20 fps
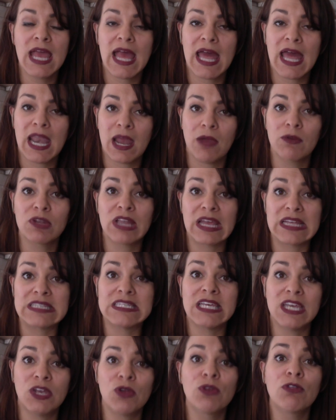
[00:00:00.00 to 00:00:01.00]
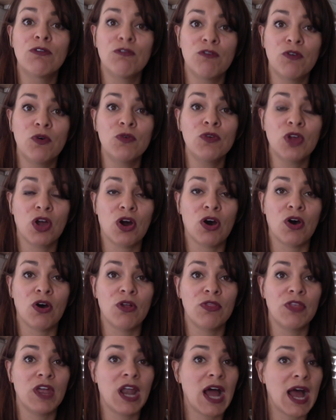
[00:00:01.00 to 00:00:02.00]
and I would like to hear the phone call
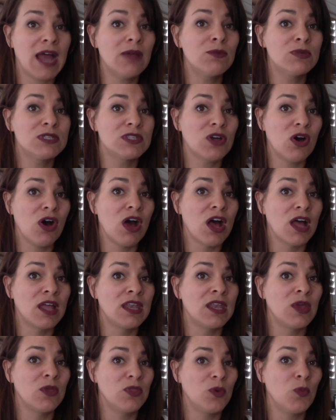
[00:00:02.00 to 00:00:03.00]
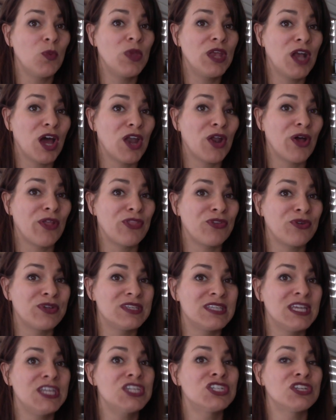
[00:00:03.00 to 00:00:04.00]
that I was on that we got
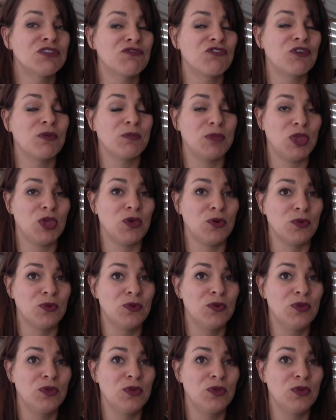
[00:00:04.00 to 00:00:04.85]
authorization from you.